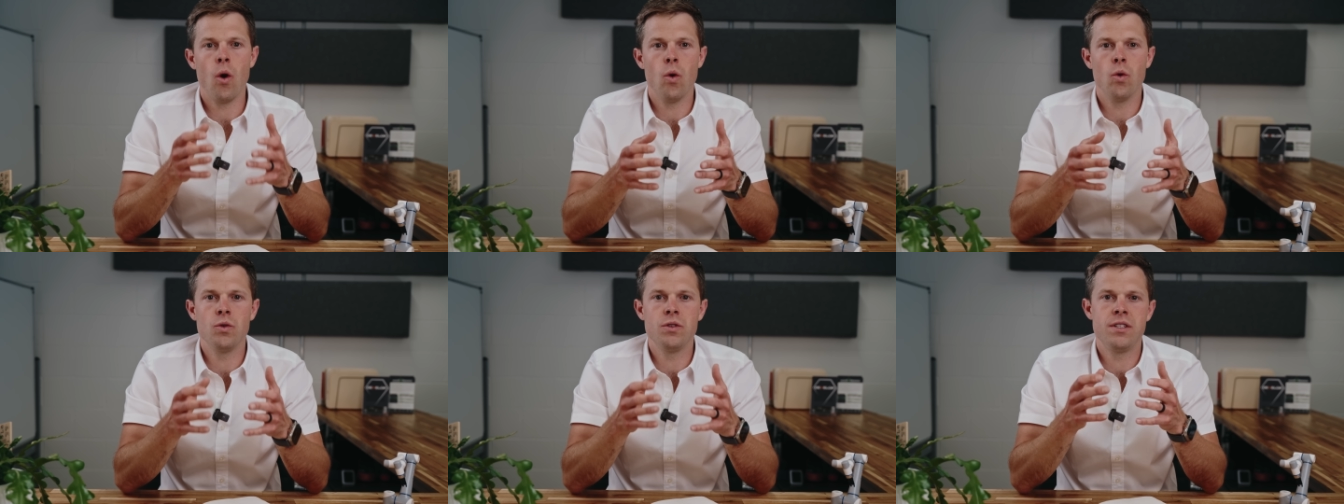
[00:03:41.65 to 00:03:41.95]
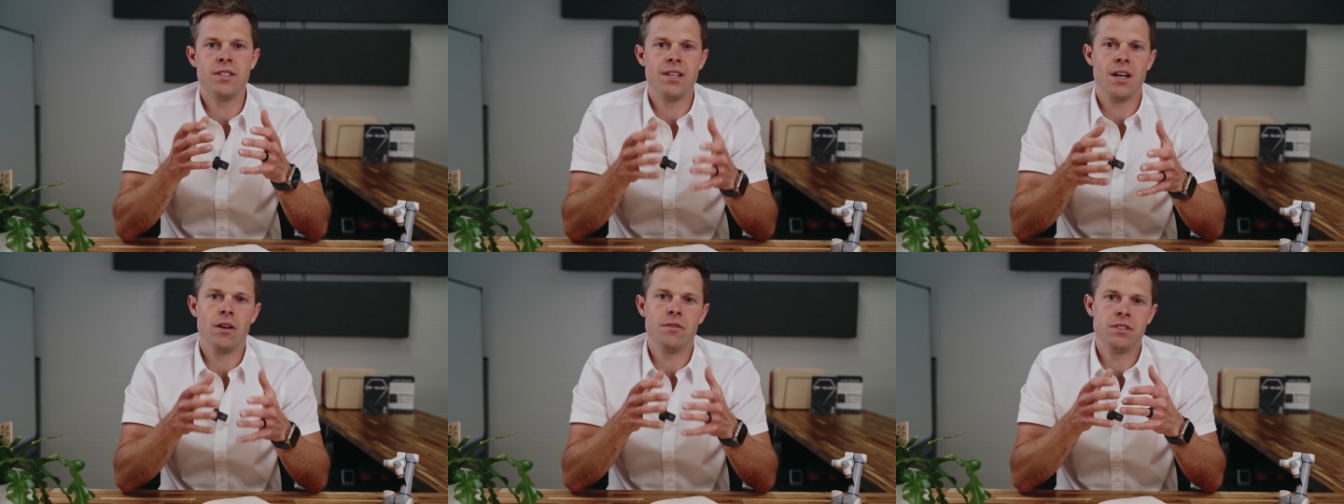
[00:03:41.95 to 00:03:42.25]
own
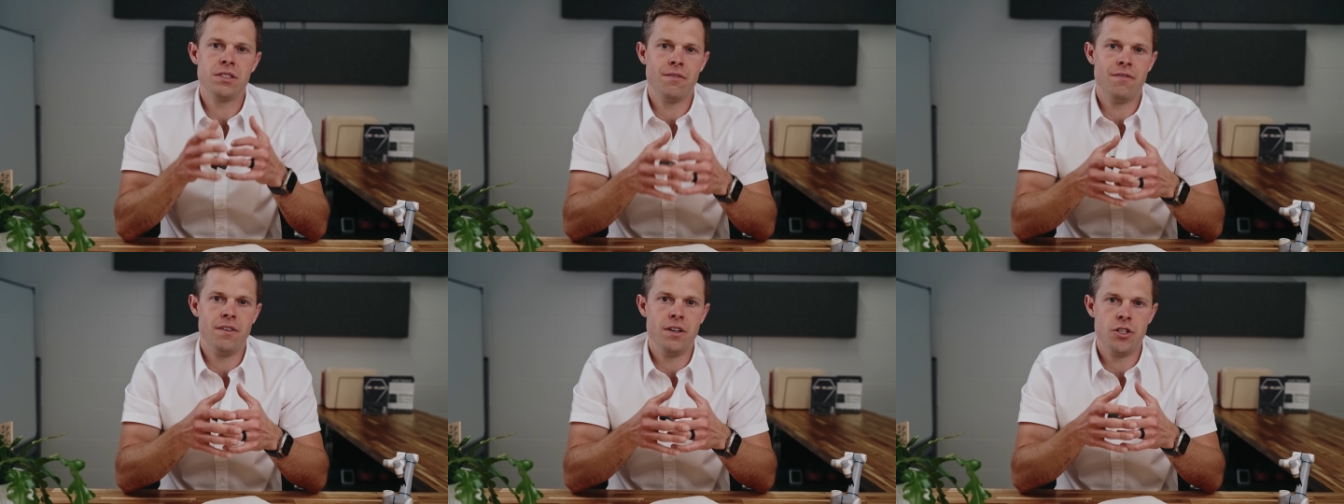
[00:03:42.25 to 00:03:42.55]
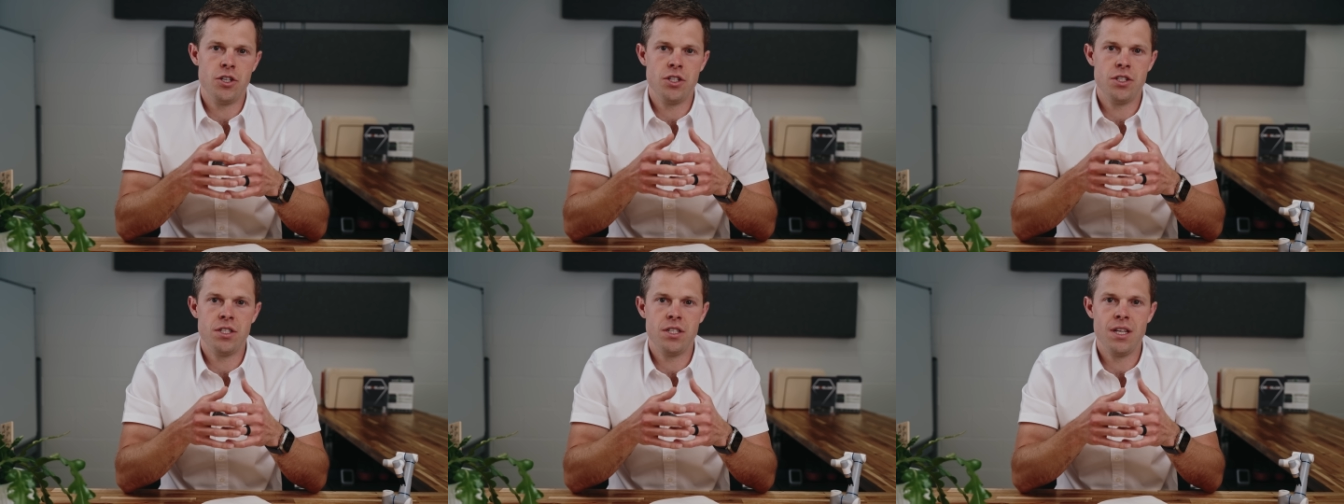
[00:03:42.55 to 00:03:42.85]
self
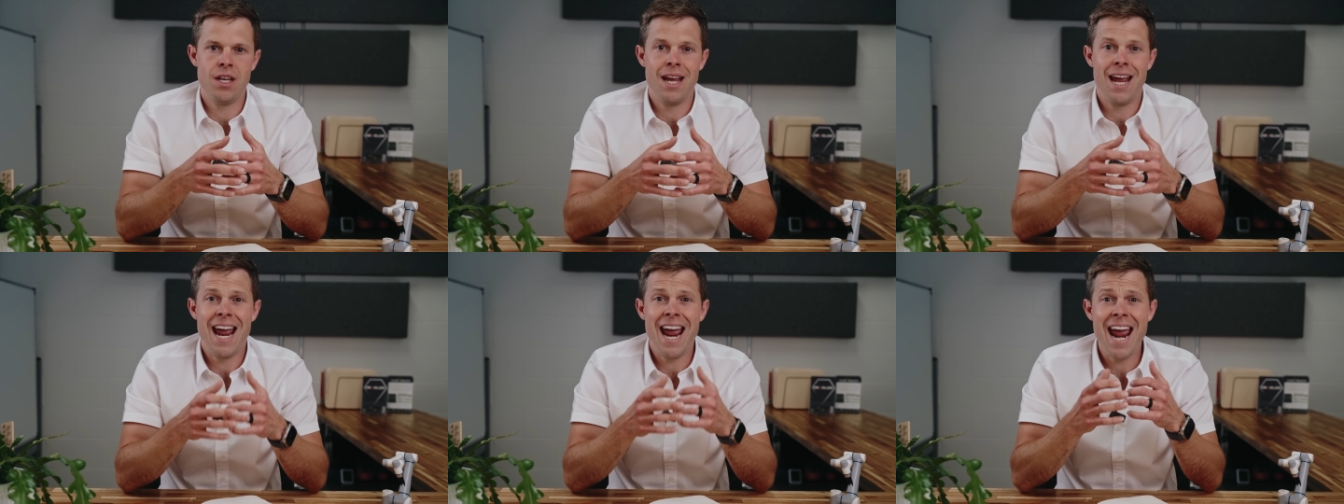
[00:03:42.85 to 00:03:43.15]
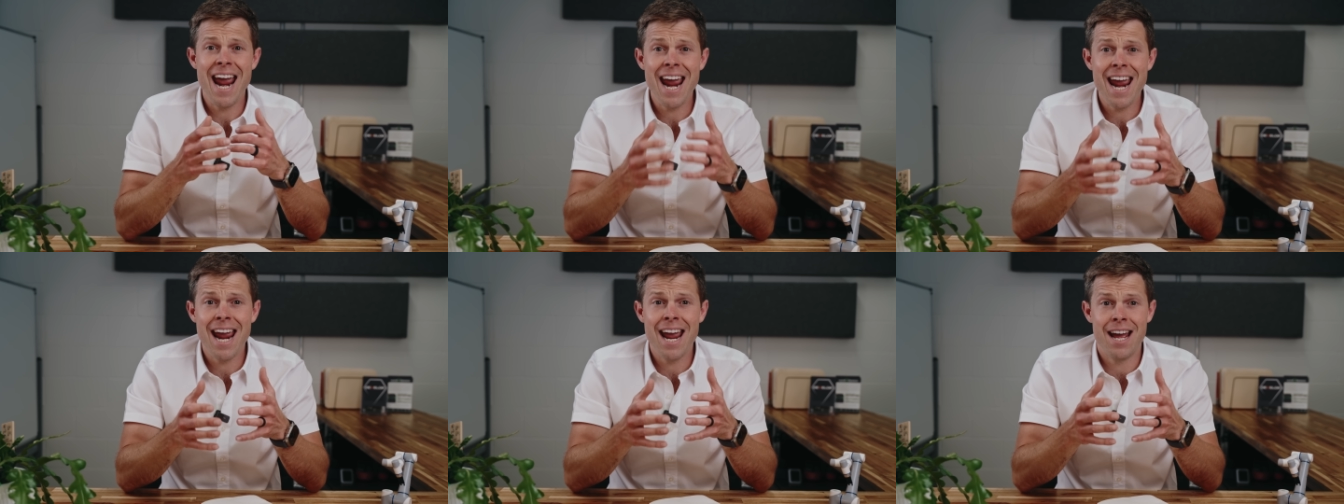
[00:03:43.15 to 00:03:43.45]
sufficiency,
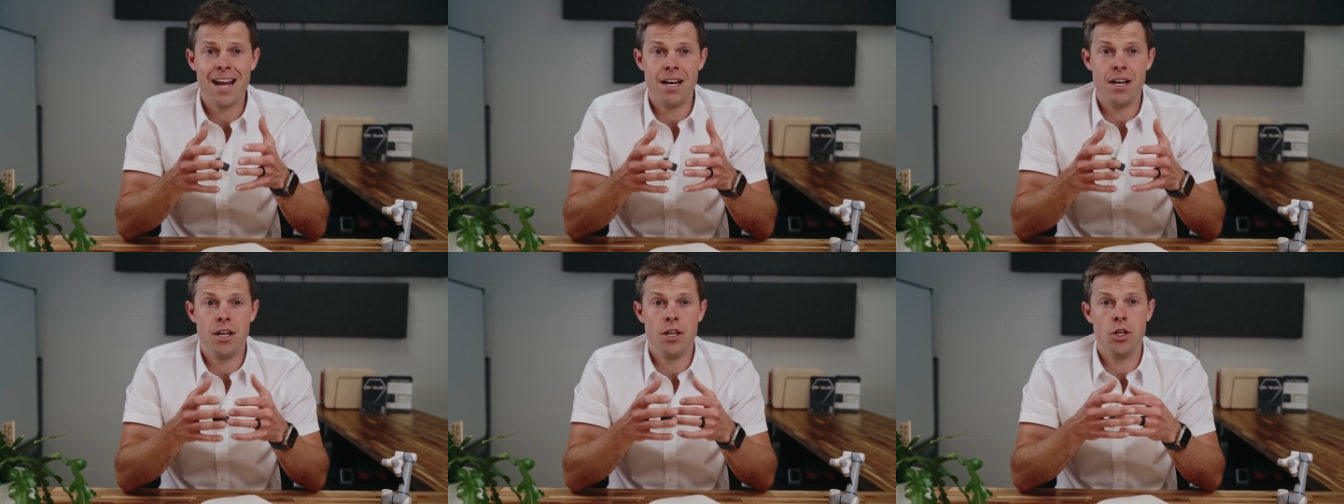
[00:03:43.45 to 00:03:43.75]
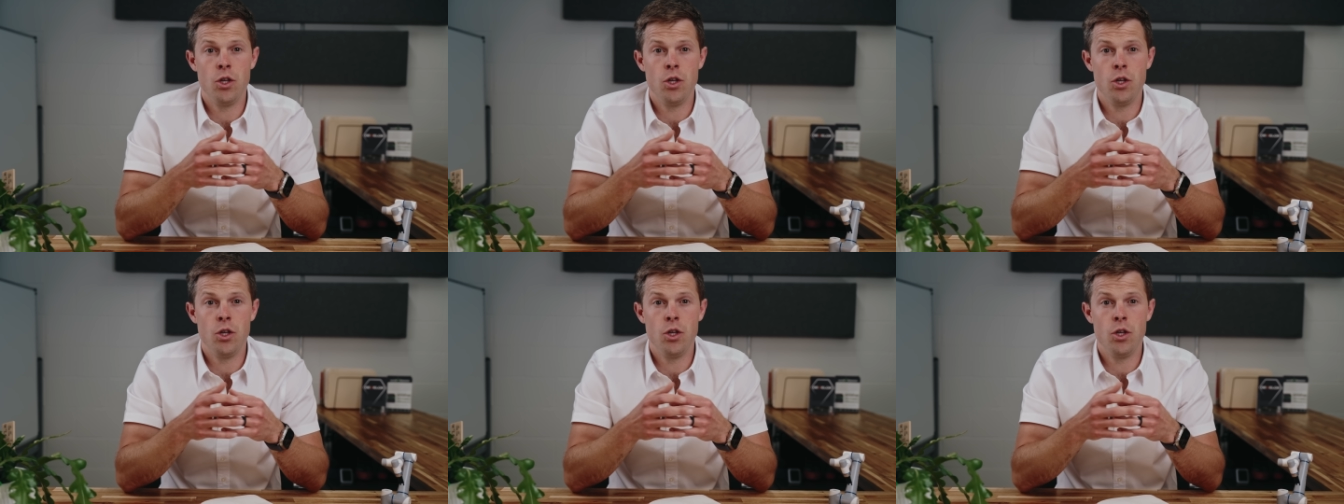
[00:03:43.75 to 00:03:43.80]
and